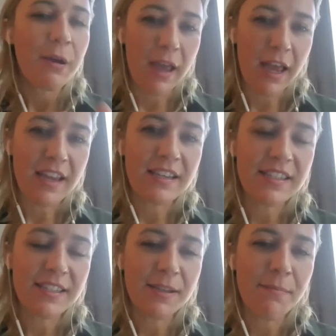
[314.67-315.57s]
and
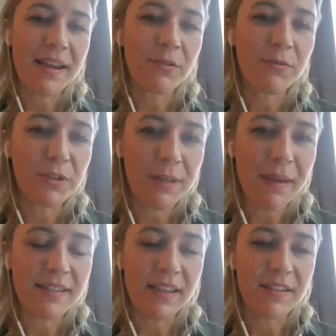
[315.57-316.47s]
to really
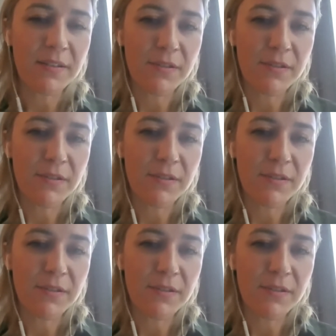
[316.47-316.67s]
make sense of